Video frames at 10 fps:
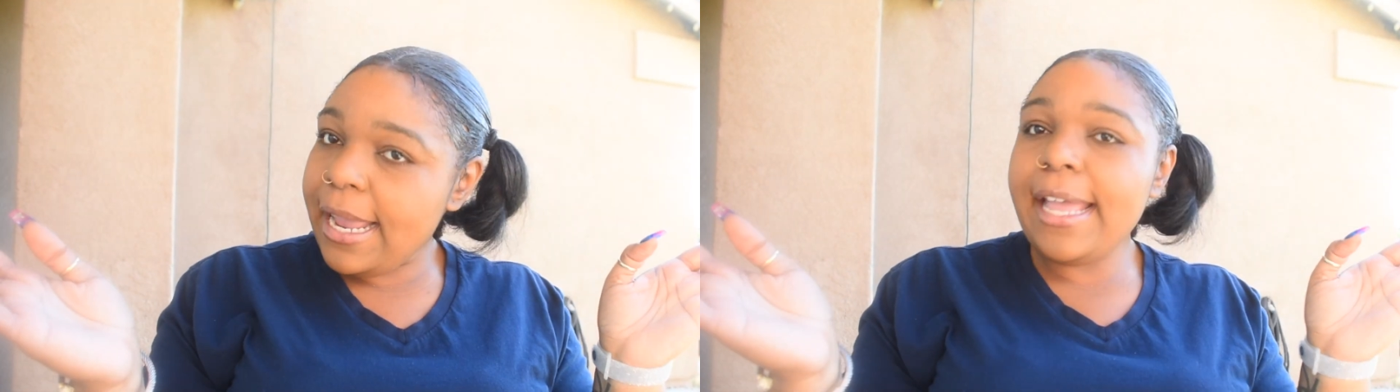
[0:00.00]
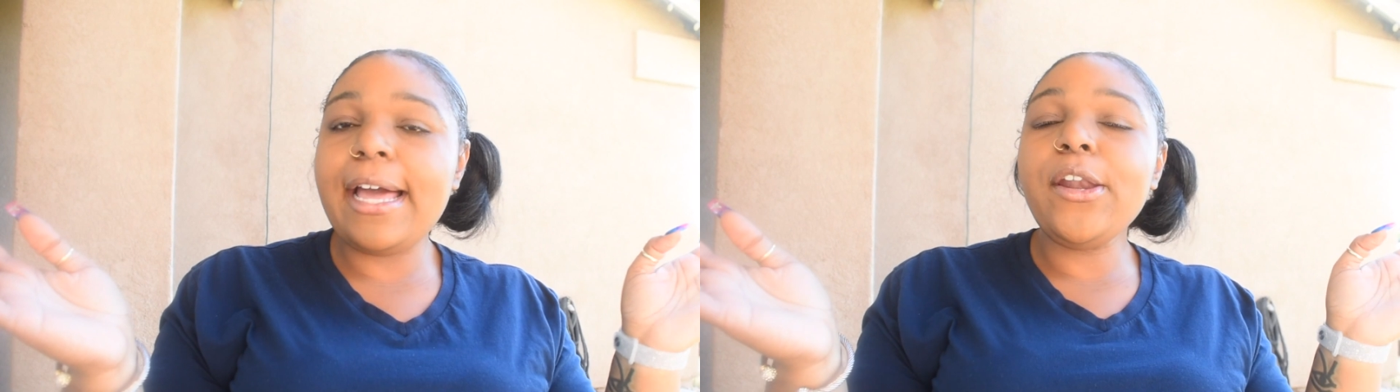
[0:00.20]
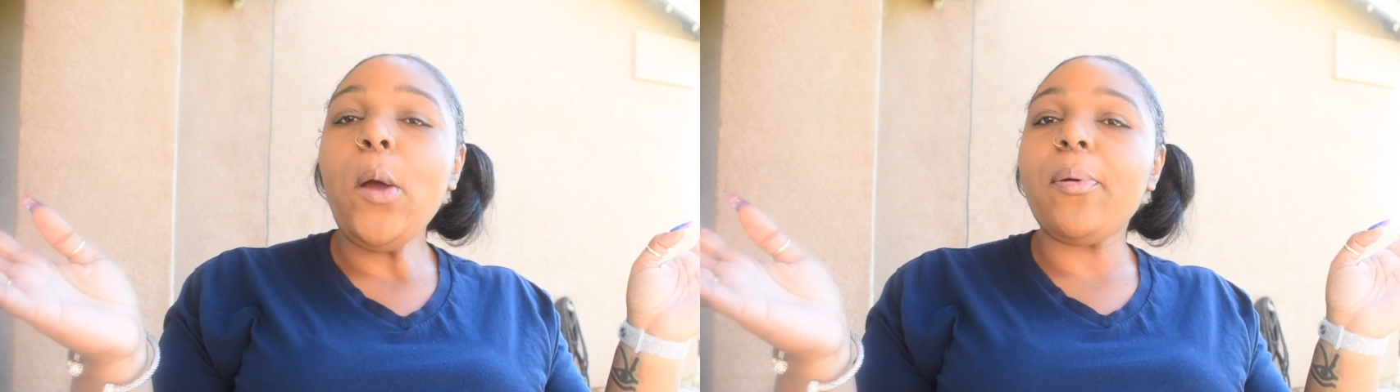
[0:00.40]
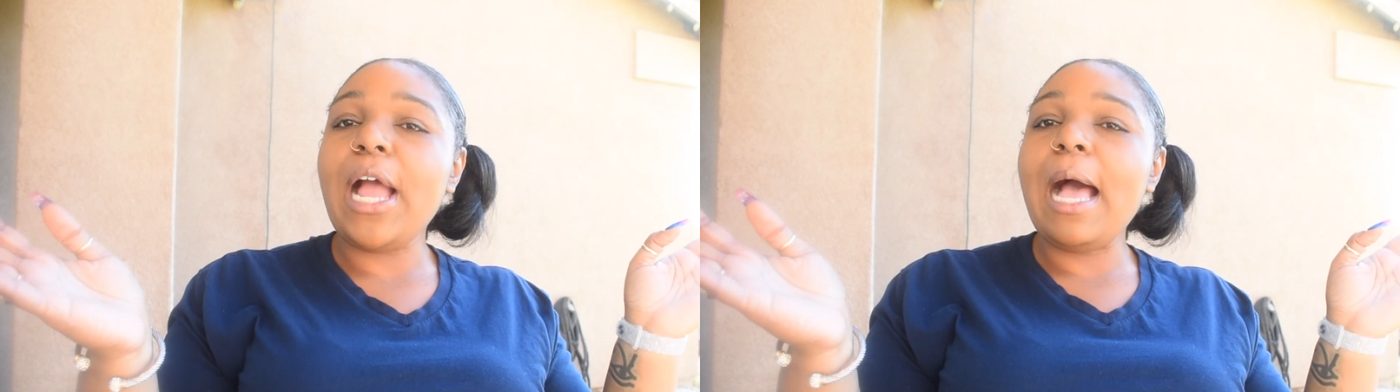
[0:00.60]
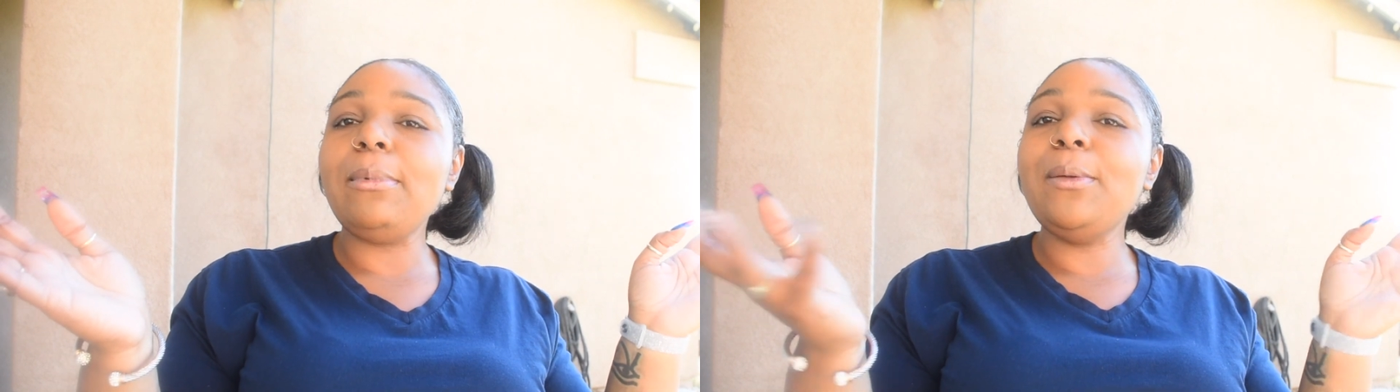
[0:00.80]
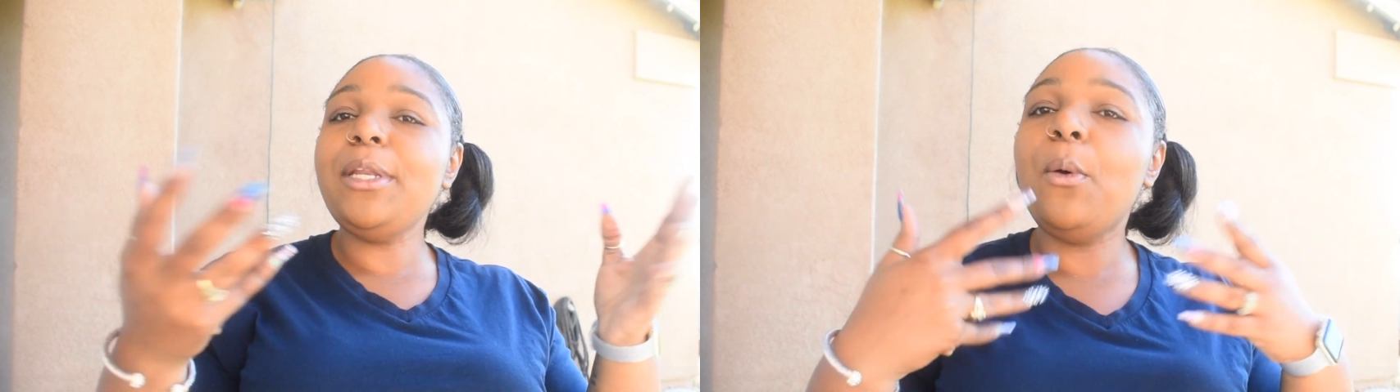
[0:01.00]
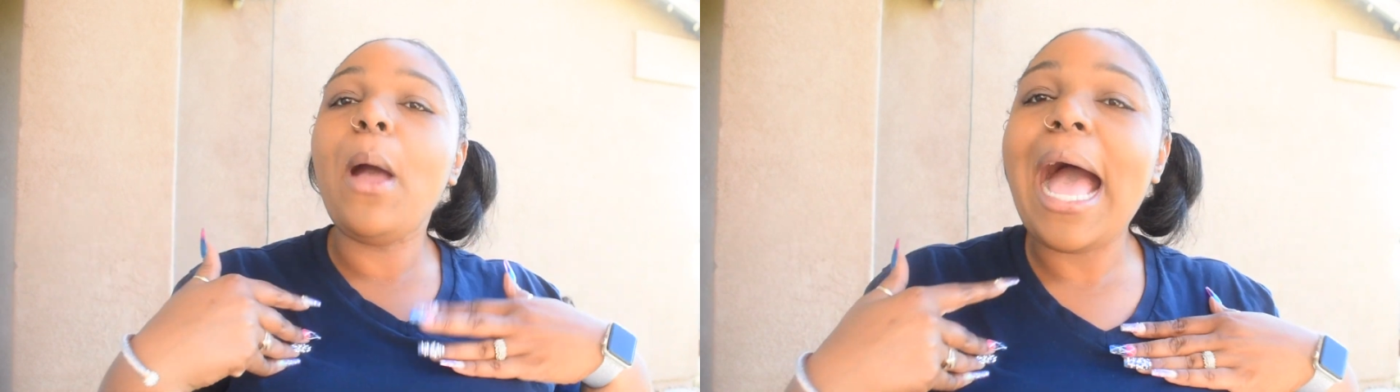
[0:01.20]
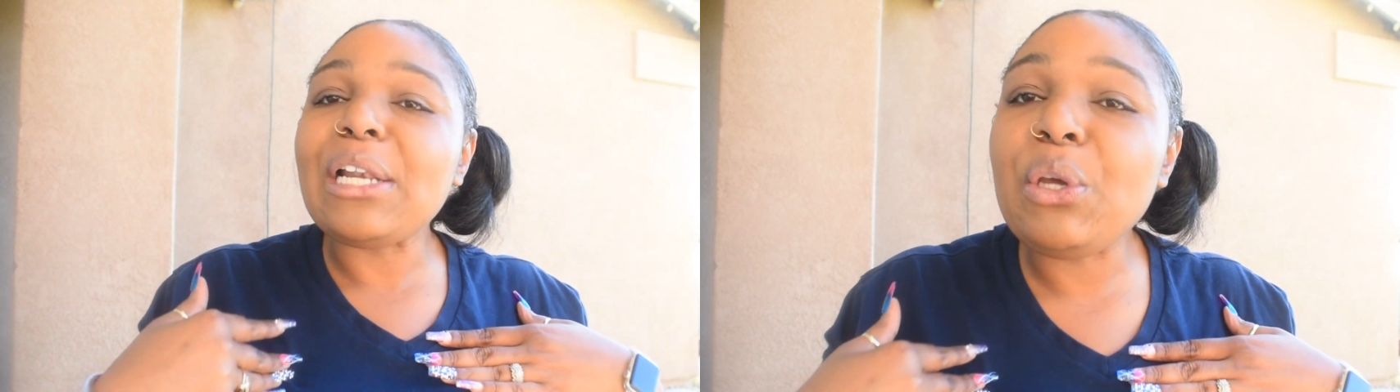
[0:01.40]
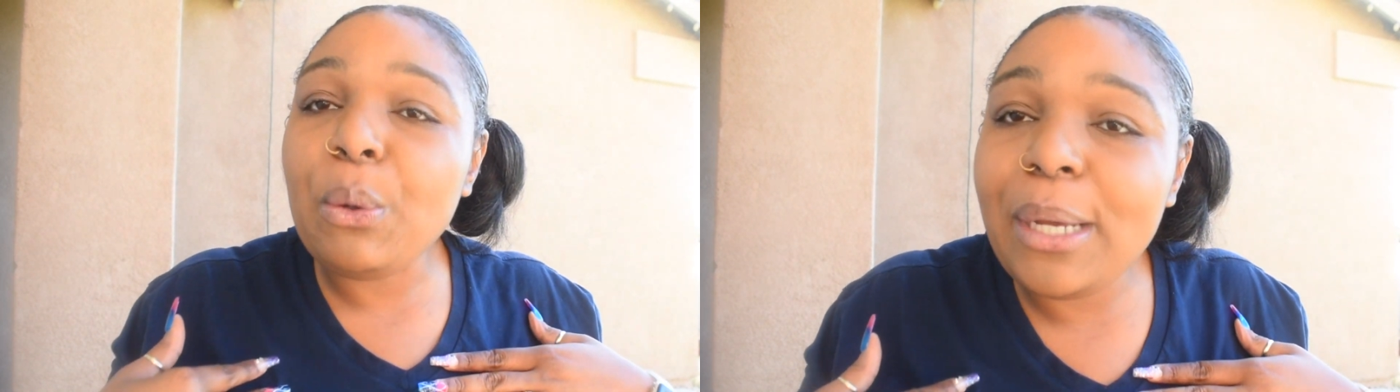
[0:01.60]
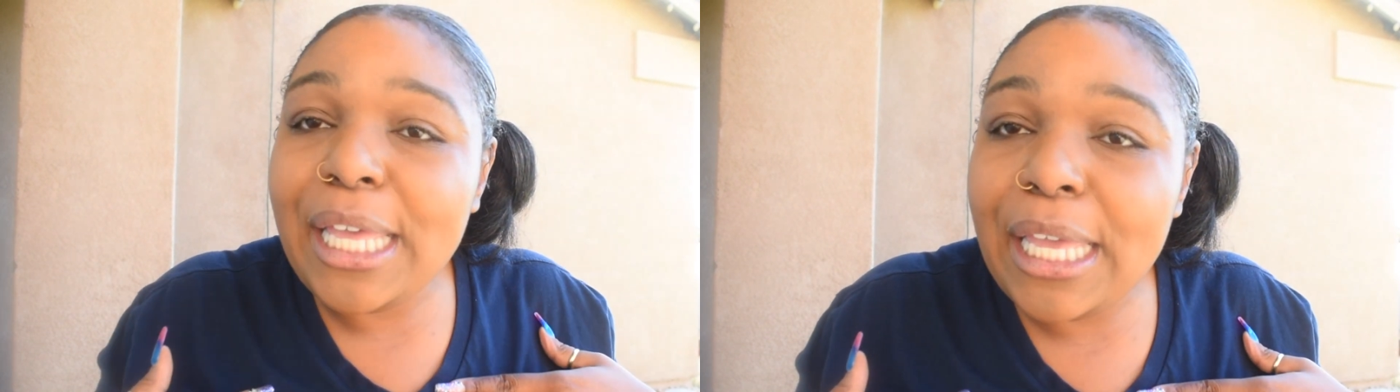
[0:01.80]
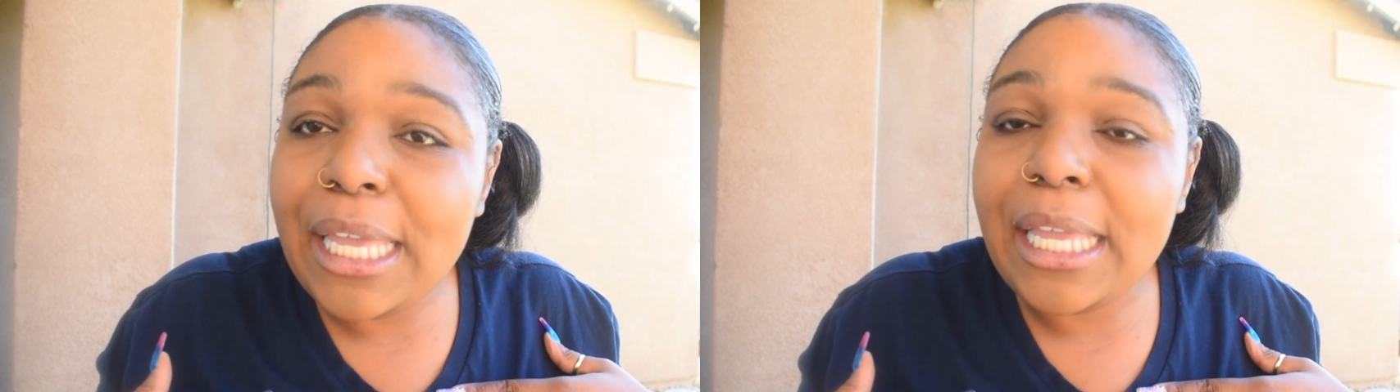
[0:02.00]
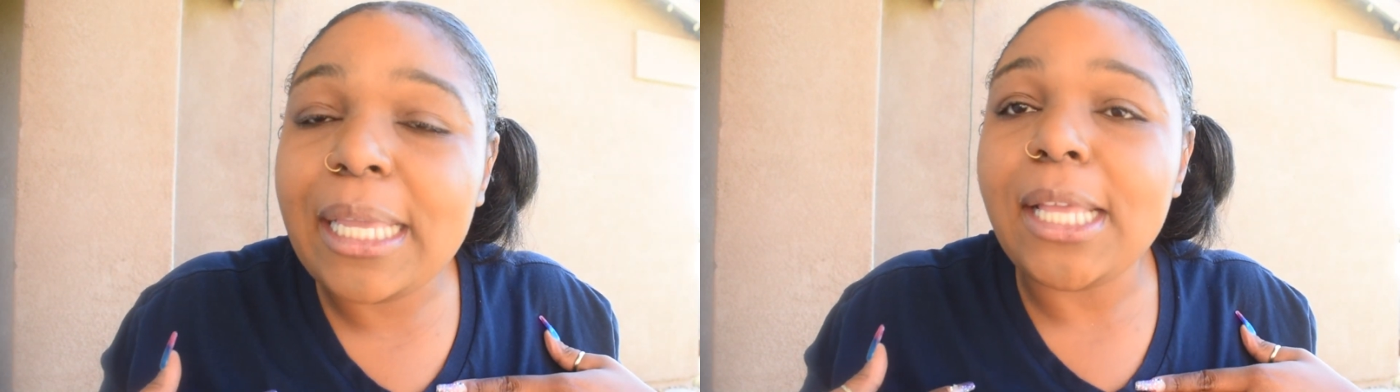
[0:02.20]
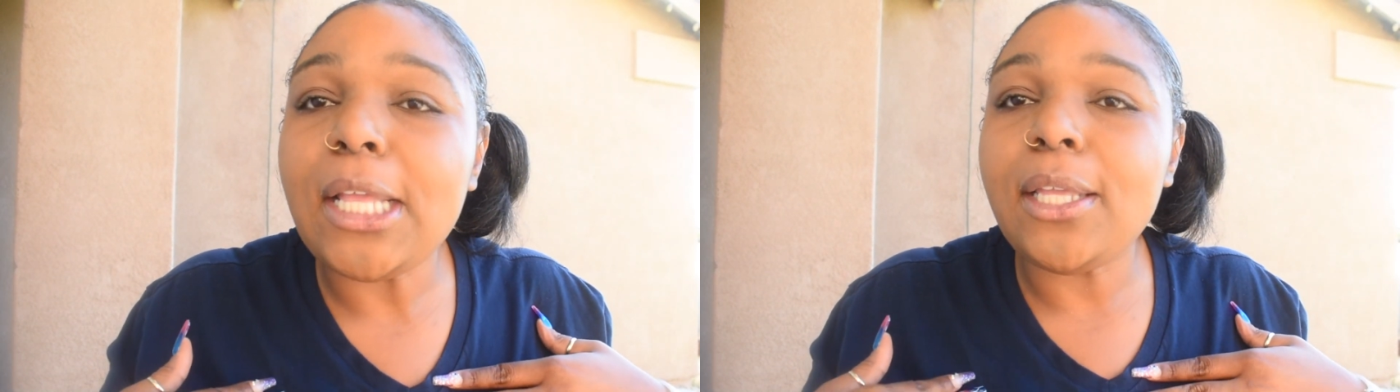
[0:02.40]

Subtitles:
ain't got no problem, then why do we?